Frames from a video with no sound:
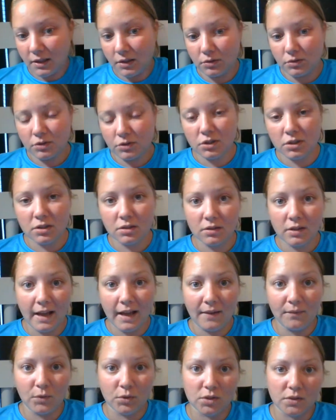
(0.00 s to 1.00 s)
it was just
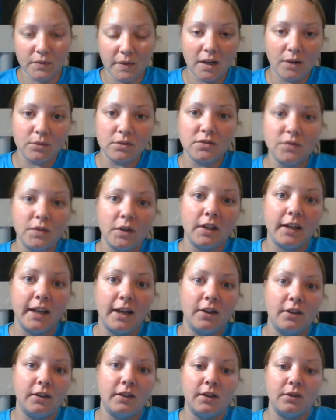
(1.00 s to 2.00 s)
handfuls of hair was falling
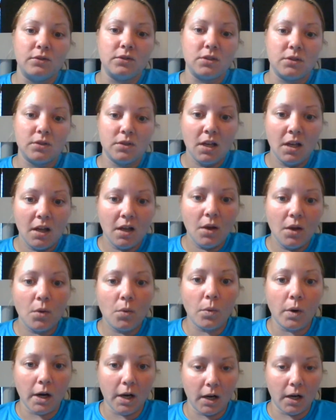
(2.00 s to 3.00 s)
out, and that was
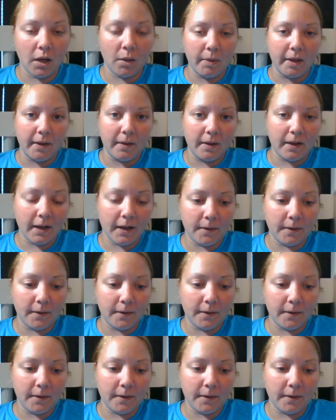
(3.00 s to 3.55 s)
worrying me.